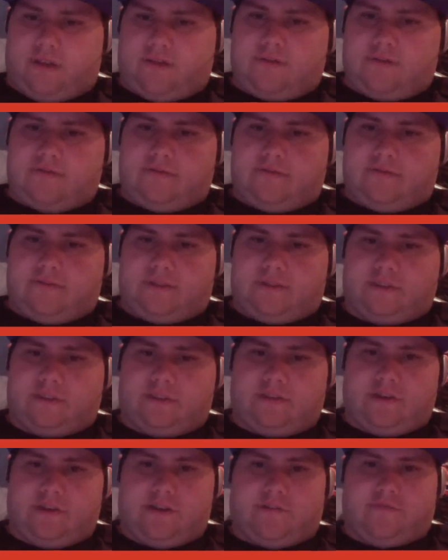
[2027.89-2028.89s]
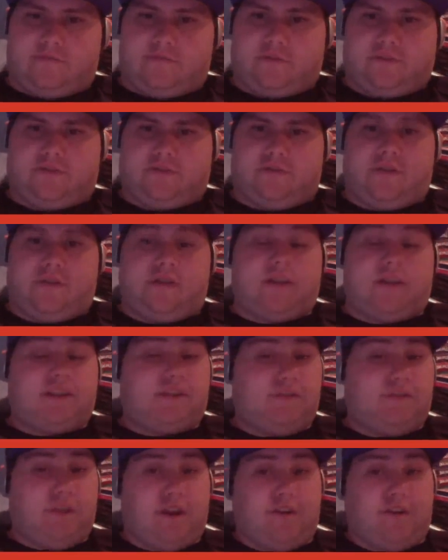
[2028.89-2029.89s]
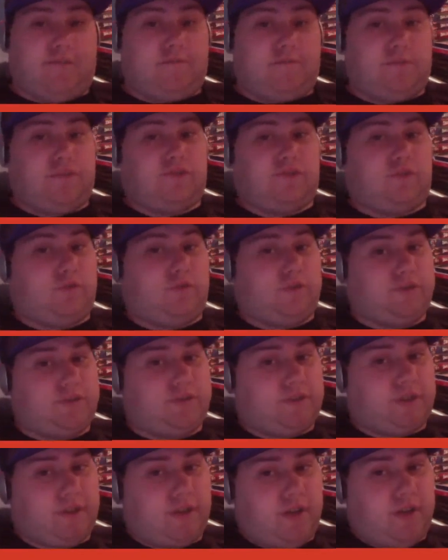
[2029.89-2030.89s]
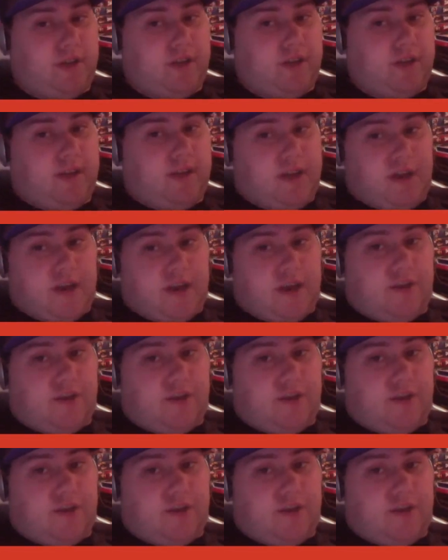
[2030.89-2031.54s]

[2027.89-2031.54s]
at least you hear it from unless if you hear it from the source, then you know.